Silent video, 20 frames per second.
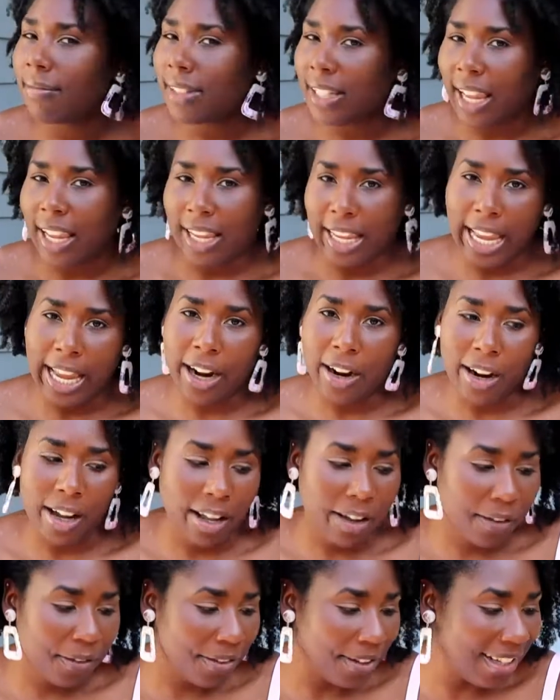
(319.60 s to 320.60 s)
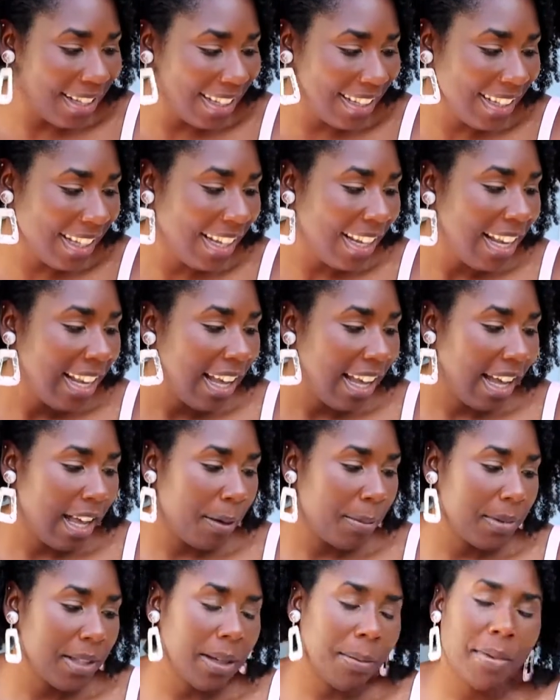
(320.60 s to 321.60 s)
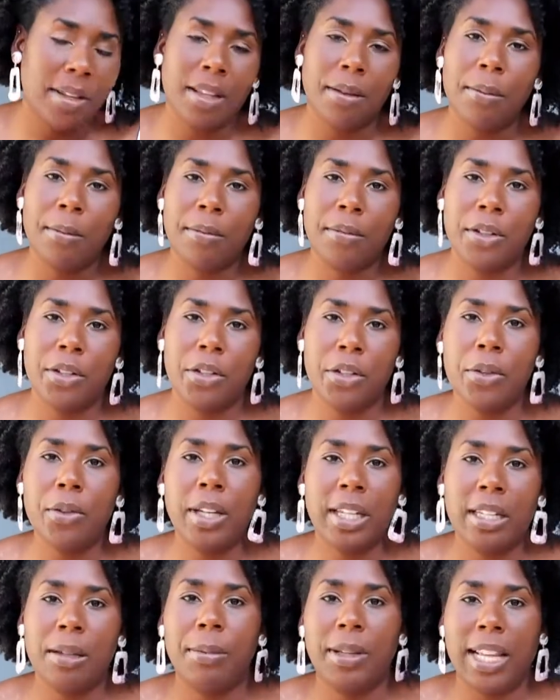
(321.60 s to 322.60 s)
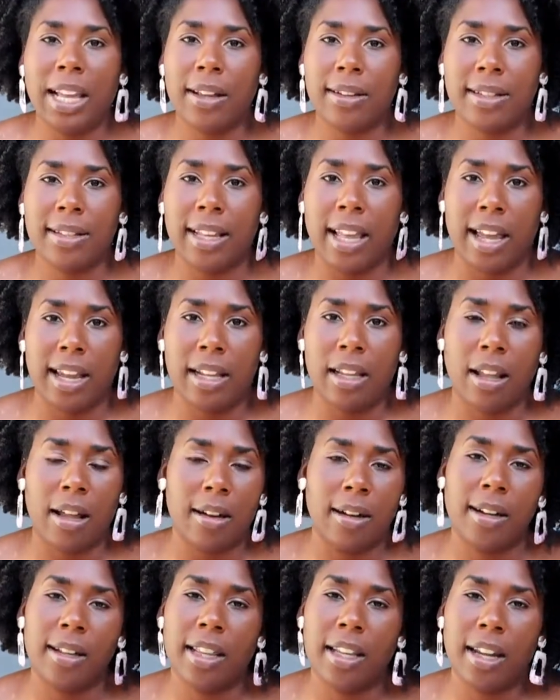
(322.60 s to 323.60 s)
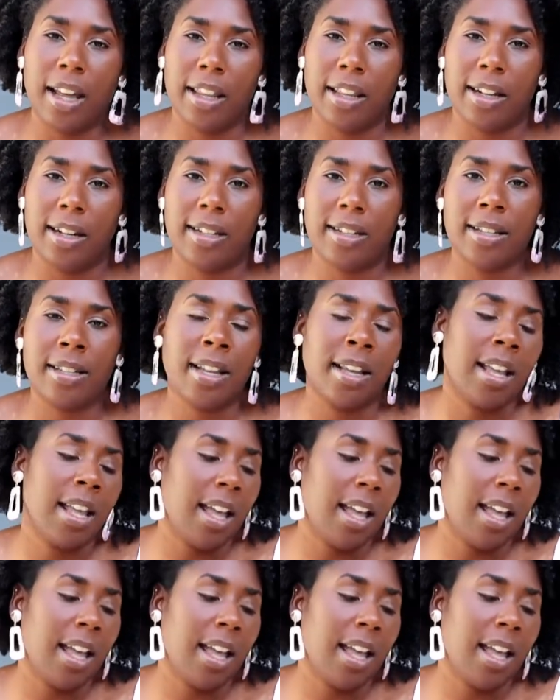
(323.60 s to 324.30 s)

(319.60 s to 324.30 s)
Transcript: take care of. Some of them do need to be outside longer than others,